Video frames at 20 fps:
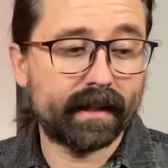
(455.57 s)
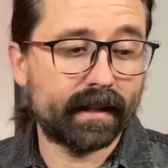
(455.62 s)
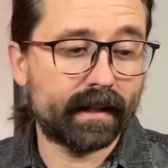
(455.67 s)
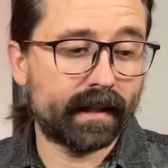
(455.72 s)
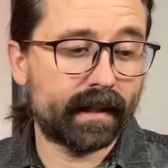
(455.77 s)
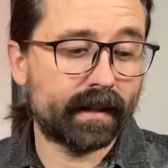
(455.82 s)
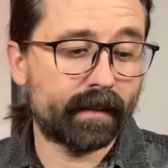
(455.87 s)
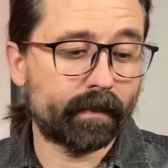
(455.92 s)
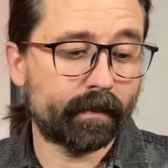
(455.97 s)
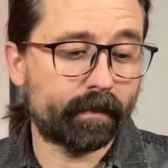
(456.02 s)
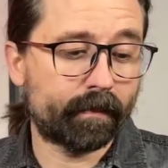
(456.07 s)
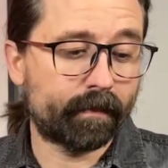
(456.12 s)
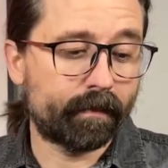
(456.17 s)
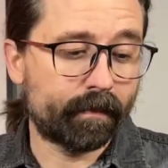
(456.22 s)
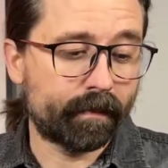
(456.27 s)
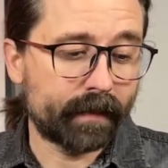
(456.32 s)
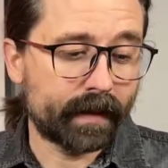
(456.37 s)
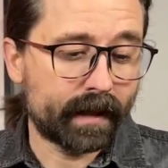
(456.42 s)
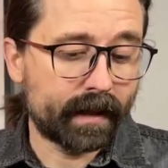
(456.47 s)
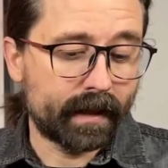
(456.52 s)

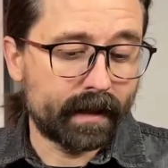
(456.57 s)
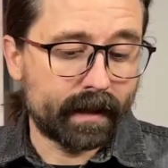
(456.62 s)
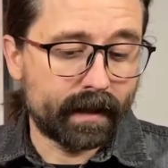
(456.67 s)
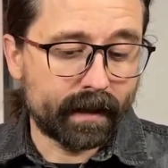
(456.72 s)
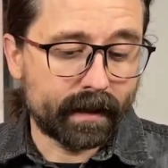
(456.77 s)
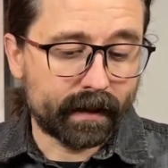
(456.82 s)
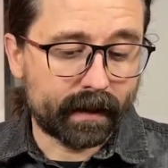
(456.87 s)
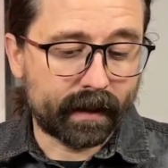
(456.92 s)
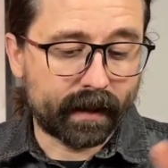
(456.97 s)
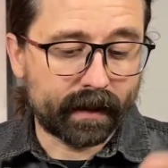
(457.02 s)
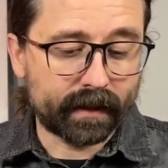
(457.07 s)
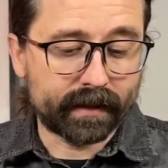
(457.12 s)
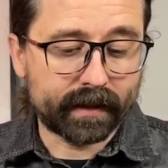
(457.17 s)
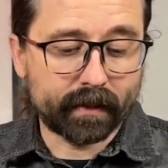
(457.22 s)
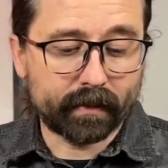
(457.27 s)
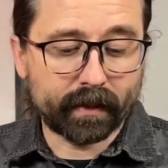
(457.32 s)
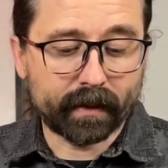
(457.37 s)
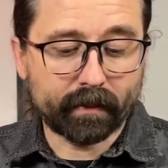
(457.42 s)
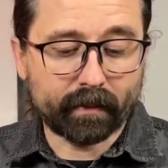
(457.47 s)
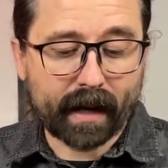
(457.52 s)
There are
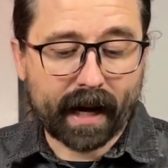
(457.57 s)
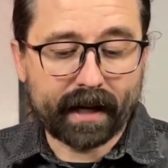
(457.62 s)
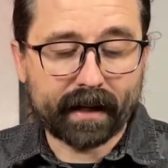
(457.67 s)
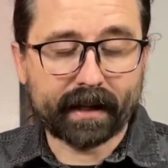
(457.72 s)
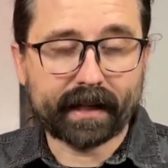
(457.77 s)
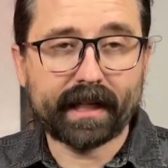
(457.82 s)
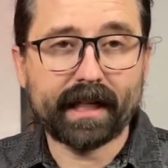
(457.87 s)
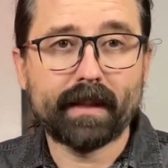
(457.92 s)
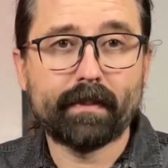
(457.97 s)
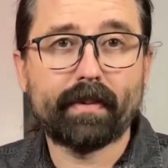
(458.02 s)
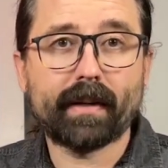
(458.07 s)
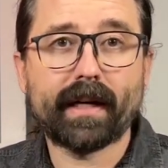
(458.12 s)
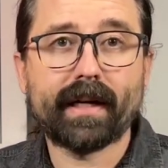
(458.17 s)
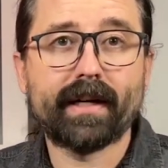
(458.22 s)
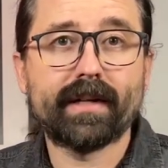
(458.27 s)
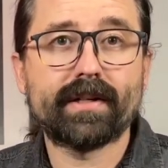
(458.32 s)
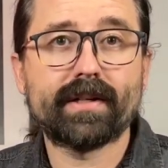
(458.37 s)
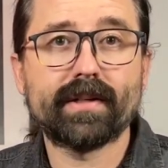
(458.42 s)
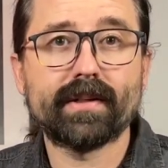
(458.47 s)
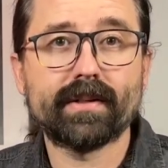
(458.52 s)
some minor key
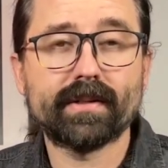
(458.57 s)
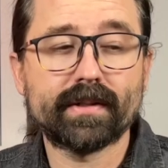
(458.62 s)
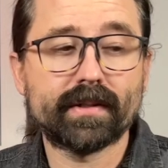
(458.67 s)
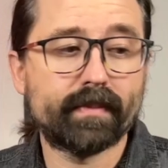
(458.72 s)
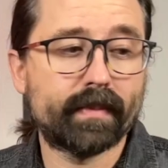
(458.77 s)
play issues,